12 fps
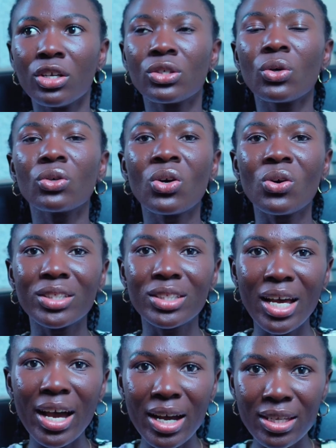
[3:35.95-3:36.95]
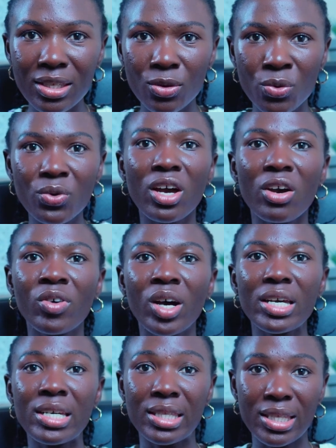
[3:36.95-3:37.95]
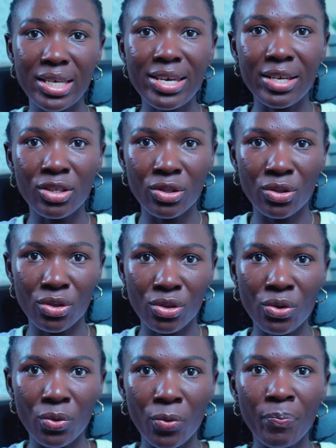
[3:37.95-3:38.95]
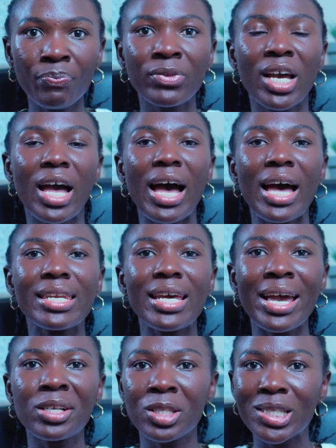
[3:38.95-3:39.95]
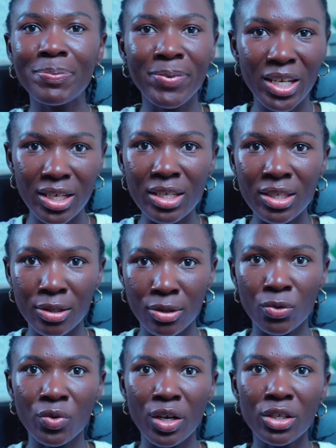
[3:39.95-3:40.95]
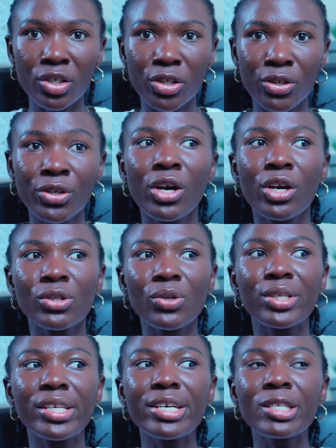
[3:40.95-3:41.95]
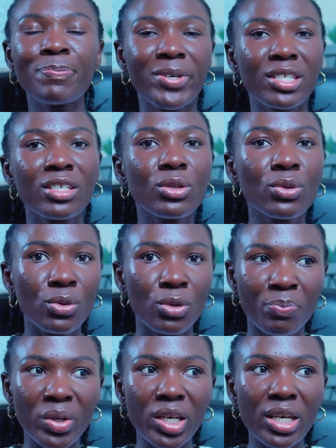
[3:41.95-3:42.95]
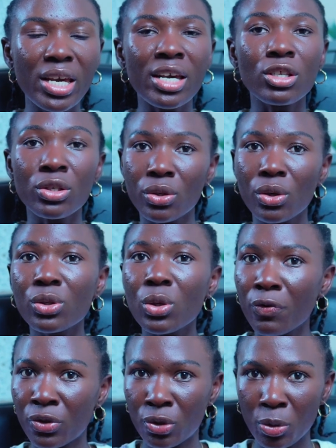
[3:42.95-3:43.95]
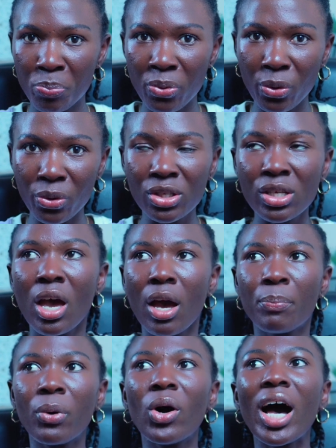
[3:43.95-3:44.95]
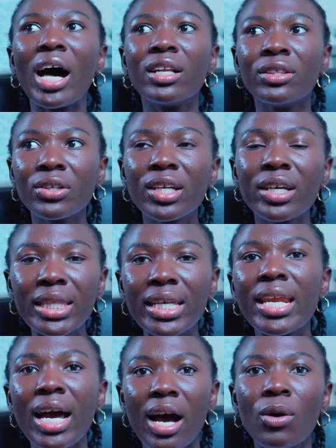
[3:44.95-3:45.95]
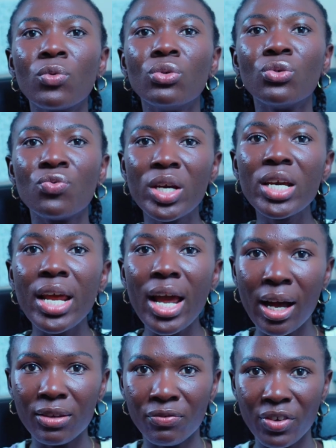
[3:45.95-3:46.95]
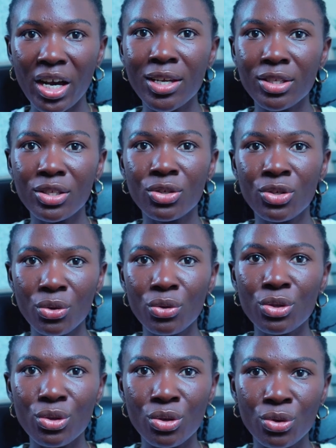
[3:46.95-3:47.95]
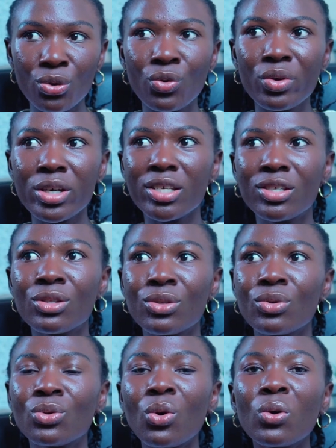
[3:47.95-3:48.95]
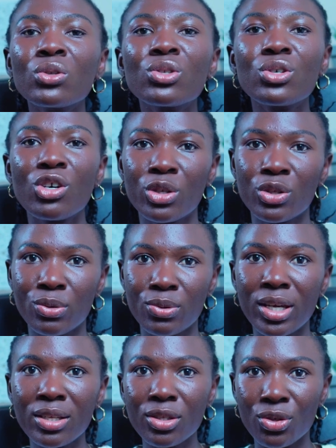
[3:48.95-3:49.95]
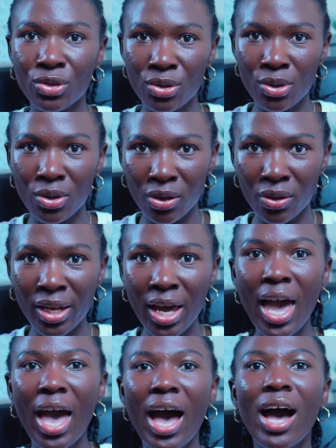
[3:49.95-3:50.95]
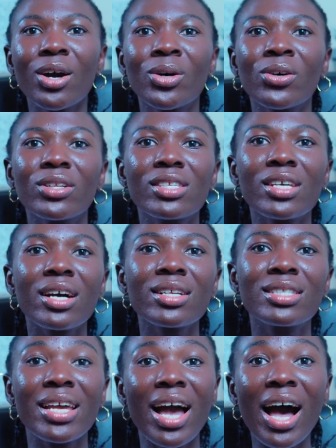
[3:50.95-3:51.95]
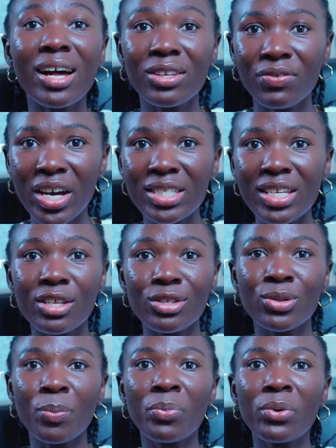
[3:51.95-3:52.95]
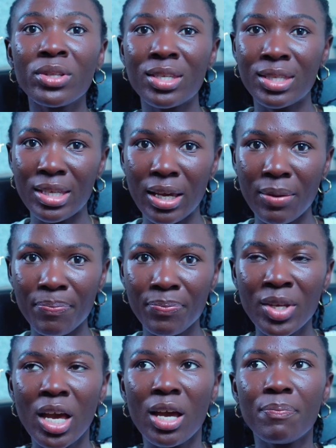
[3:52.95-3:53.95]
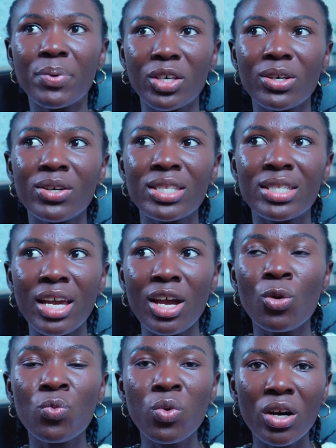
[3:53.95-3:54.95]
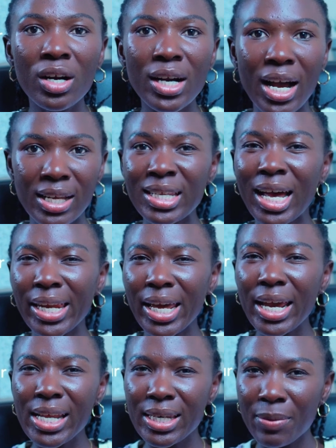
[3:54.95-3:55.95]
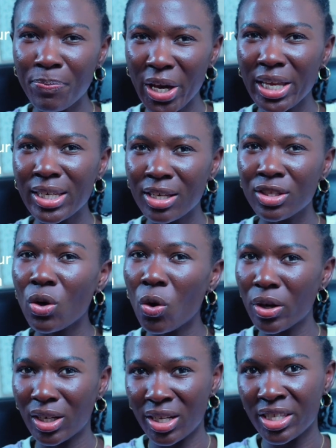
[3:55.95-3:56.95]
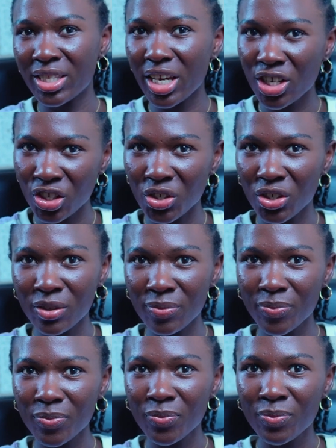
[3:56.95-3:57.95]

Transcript: So contact whoever it is to you and explain the situation. So this person could be a source of support. But another thing I would really advise you to do is to go to your student union and contact the advice and support team, because they work as an independent organization.